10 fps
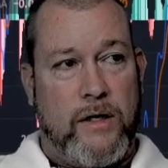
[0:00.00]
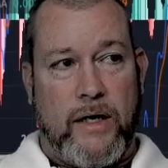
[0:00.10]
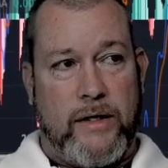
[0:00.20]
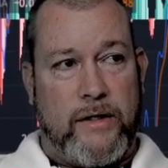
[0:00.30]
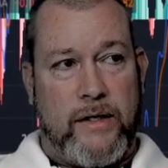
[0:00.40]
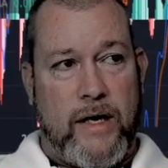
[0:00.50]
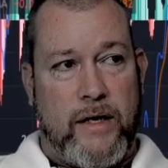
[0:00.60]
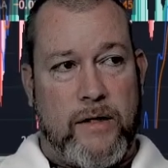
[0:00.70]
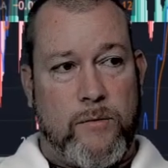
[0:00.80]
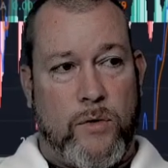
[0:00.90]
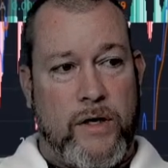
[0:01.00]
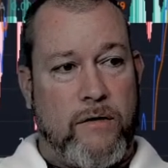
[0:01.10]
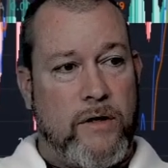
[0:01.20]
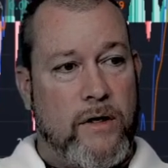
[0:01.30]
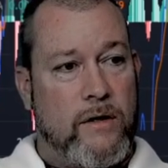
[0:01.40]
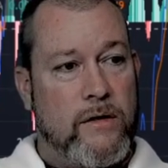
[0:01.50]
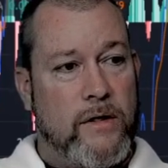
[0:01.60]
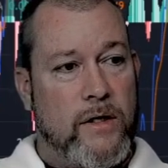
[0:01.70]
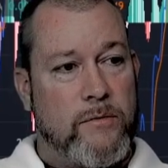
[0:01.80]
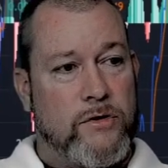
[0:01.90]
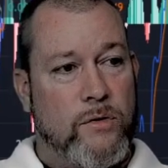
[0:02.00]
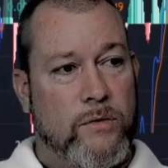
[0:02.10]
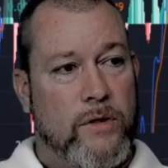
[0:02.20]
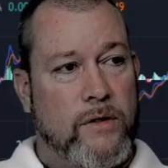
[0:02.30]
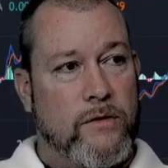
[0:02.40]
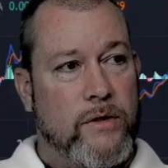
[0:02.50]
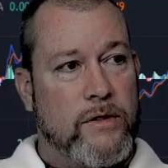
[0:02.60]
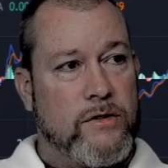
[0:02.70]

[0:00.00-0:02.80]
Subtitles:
I didn't add any more down here, and I'm just holding on to it.